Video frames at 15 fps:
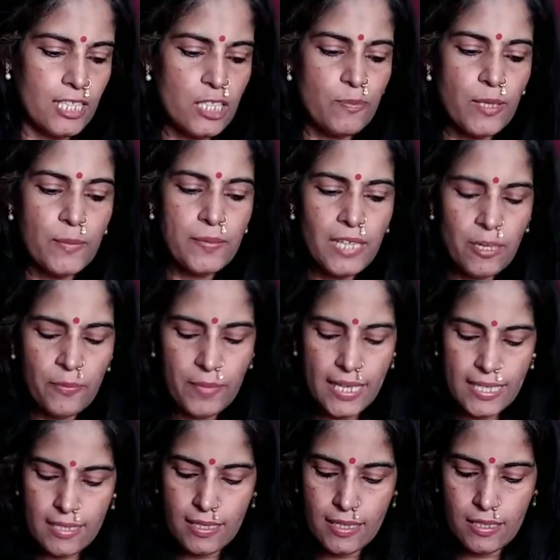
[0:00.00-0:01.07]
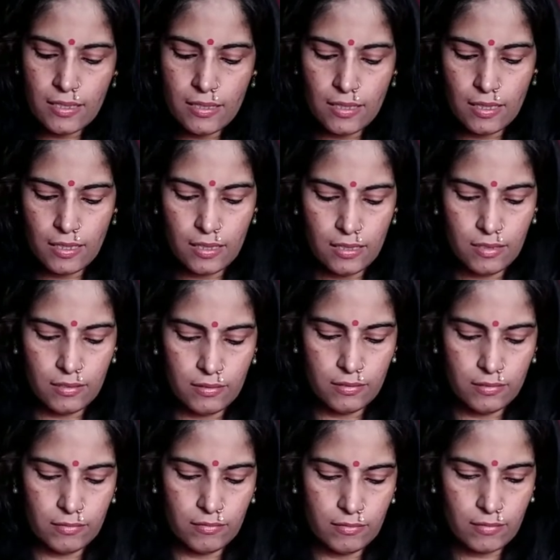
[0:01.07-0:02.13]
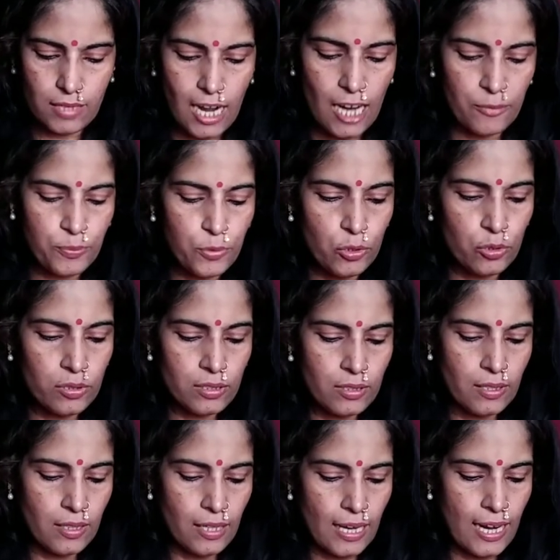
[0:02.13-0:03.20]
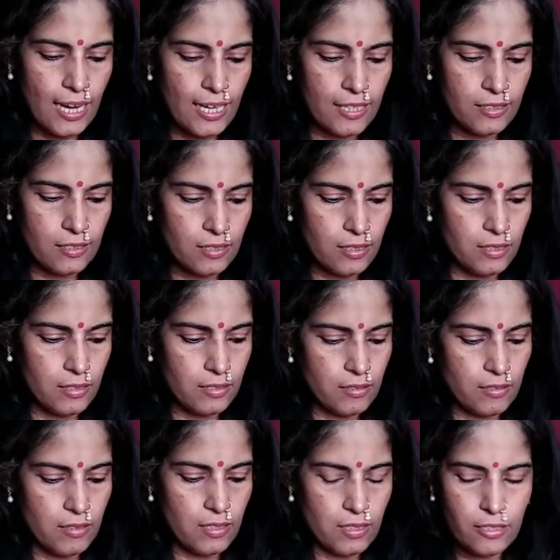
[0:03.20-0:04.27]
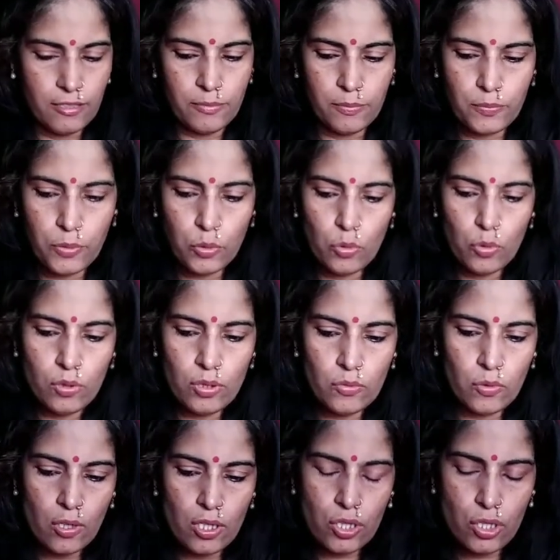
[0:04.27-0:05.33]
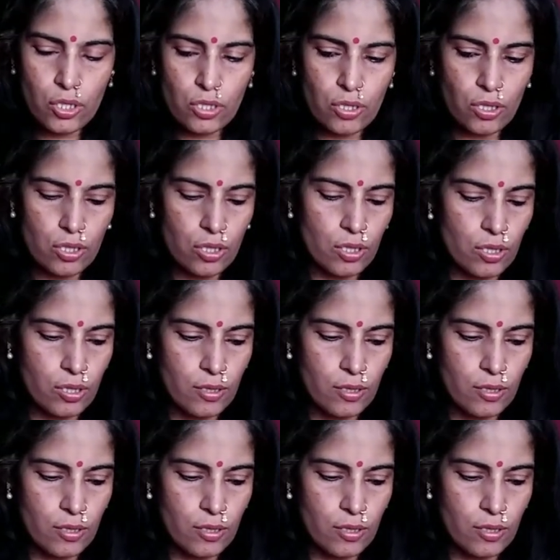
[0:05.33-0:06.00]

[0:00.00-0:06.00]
These people are based in uh, Kanpur, and uh, Phool was,